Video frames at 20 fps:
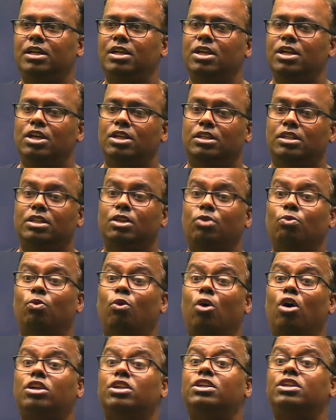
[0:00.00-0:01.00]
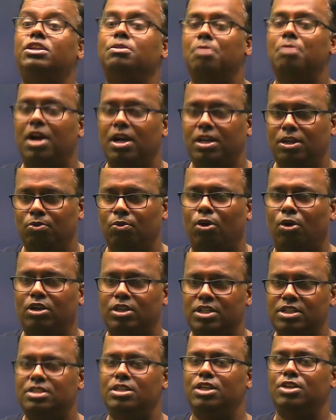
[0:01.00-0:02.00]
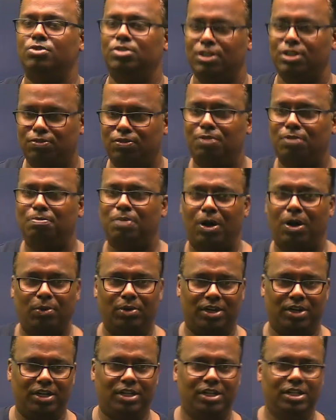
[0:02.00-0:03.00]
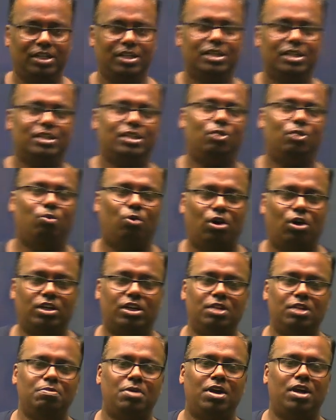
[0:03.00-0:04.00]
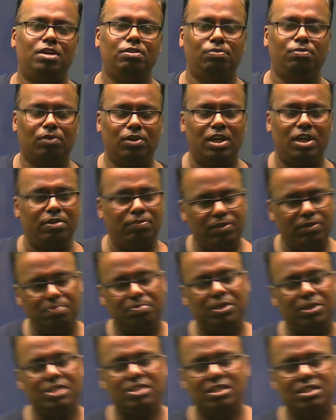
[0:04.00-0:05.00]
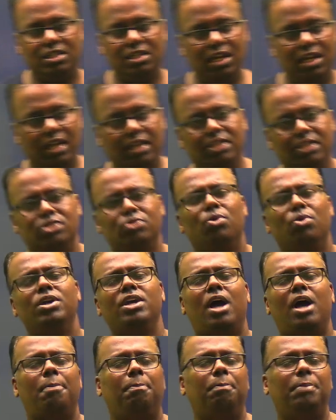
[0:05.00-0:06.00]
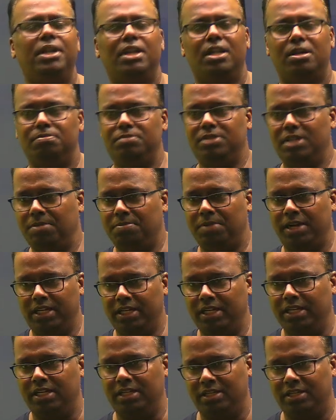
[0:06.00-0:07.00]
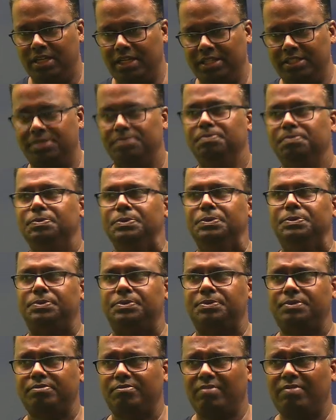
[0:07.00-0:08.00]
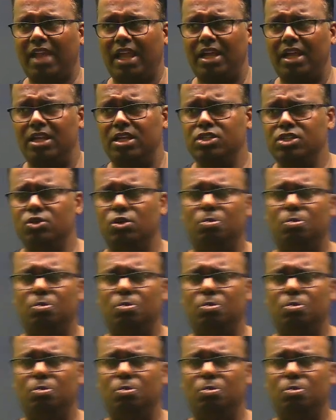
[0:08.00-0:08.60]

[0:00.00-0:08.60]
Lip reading: the watt demand, what is the unit for power, the watt demand for every person, and is going up and up day by day, right? So